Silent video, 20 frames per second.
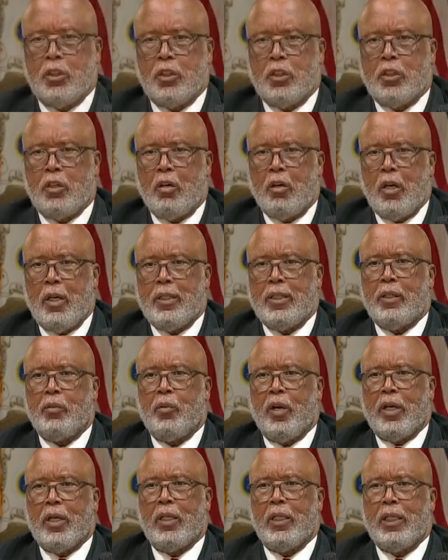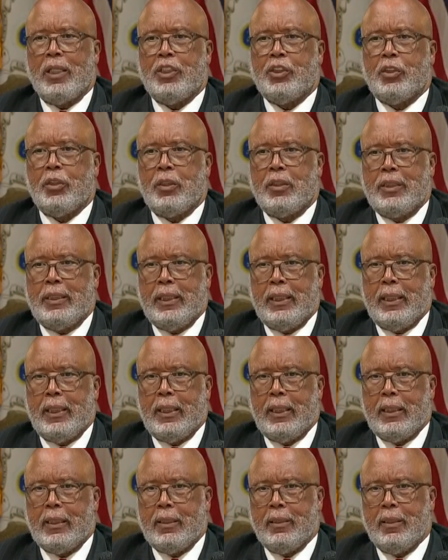So he's breaking the whole
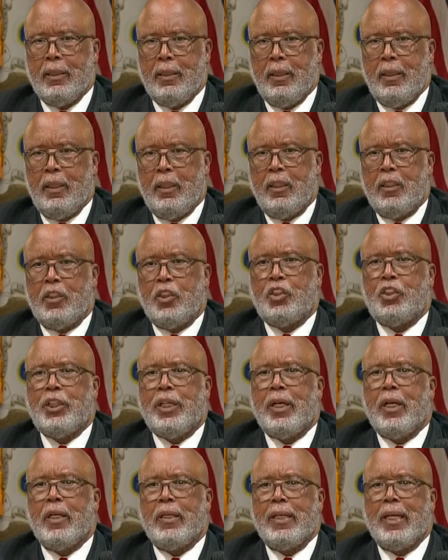system and he won't certify the